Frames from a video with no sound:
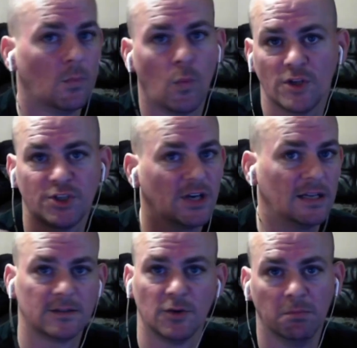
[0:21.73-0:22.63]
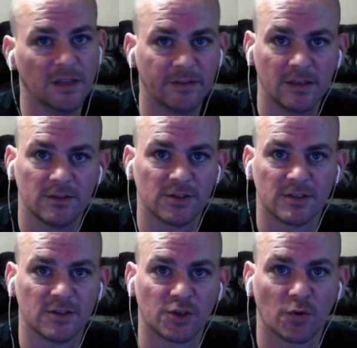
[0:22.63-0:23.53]
one shot to oblivion, just
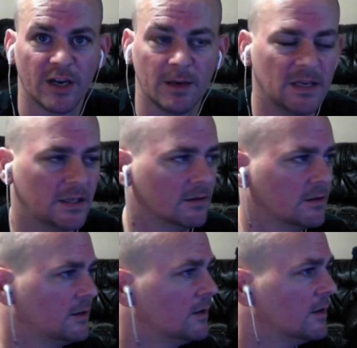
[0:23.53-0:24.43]
destroy it immediately.